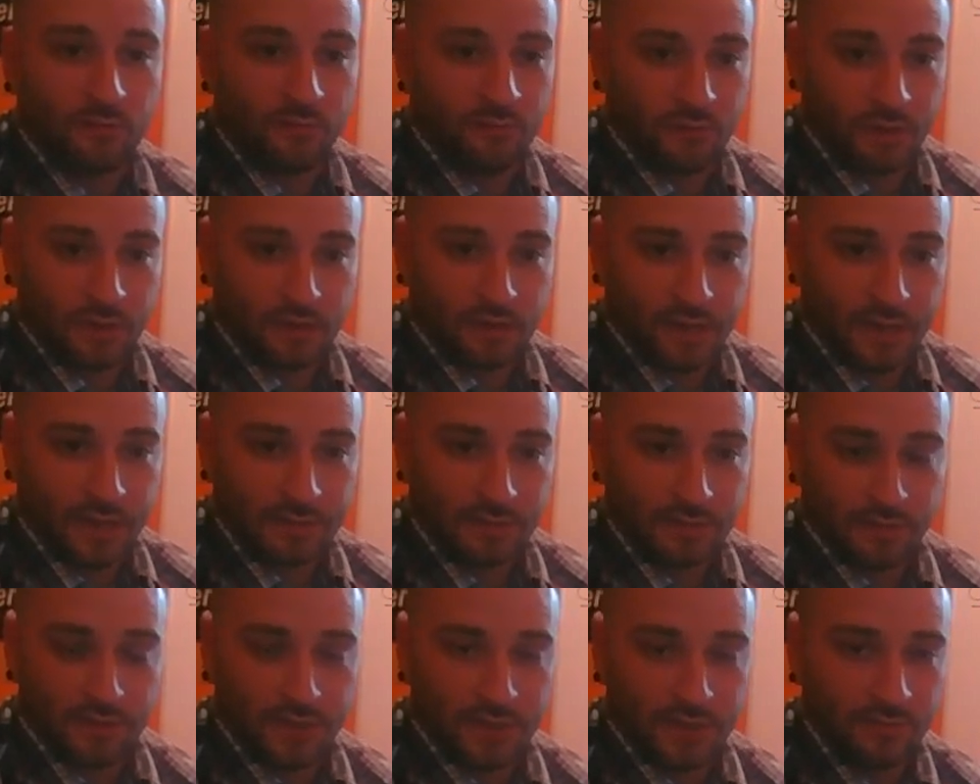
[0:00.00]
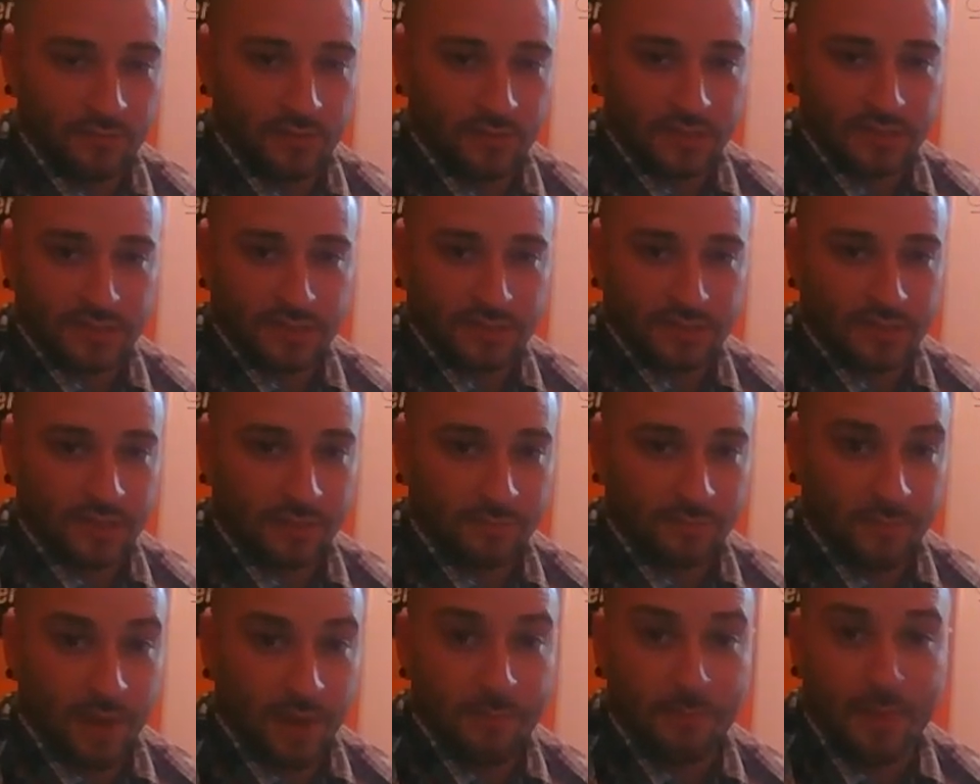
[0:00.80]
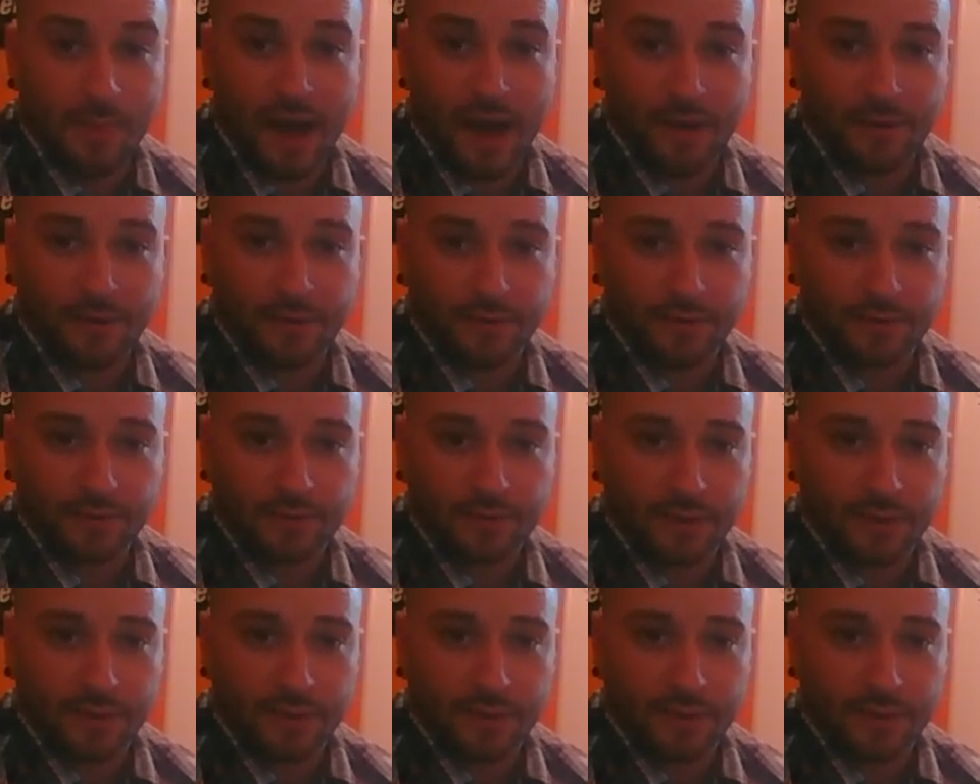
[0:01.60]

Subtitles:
for the day. So think of this as like my model.